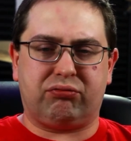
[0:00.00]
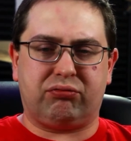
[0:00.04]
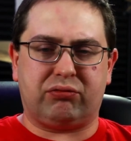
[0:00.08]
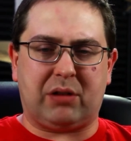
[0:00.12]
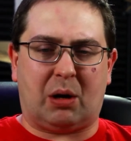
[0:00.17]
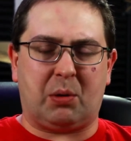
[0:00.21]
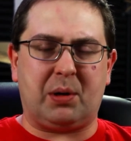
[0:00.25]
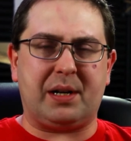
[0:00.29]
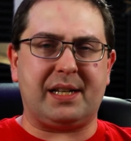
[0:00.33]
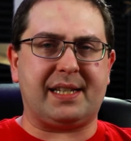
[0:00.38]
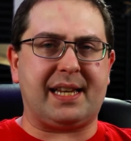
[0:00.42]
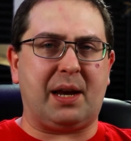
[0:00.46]
I
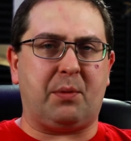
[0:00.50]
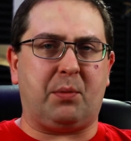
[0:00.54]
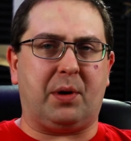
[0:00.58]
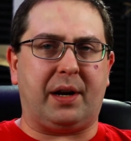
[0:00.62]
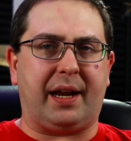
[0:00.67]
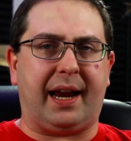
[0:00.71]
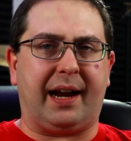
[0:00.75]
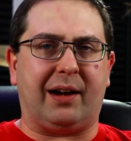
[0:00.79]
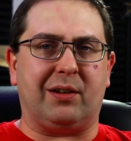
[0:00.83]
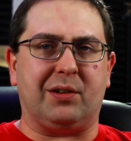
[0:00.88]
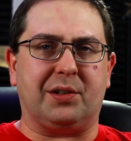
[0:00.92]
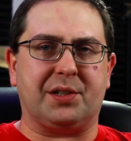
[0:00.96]
want to say
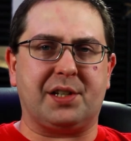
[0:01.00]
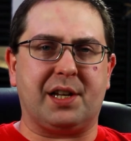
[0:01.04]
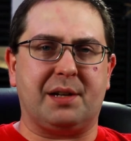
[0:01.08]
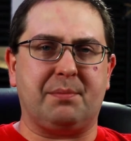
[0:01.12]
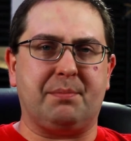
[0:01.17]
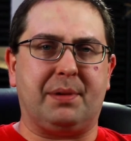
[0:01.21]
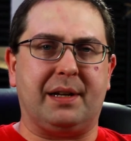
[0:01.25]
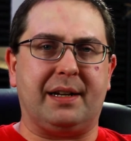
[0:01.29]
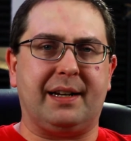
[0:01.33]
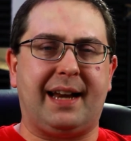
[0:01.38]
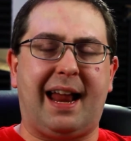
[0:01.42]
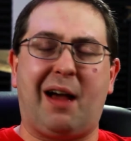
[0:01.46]
Woody Harrelson,
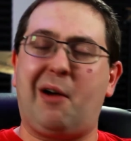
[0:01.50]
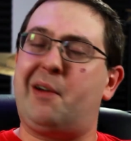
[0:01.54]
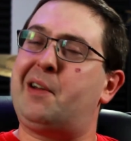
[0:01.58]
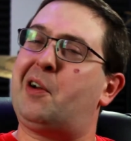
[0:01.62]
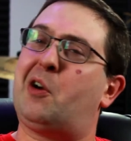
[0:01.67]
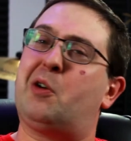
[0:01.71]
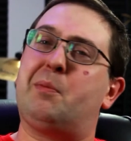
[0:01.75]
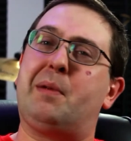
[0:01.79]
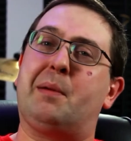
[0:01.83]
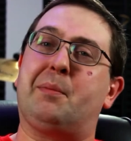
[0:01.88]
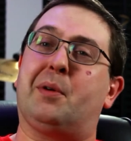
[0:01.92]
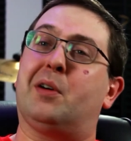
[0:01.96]
but now I
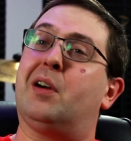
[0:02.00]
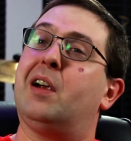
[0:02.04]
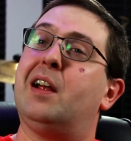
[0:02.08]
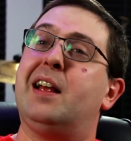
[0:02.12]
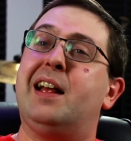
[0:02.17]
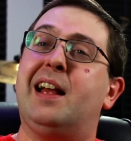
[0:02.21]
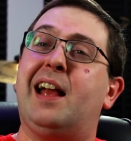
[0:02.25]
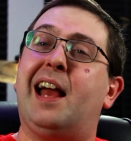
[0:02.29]
don't remember.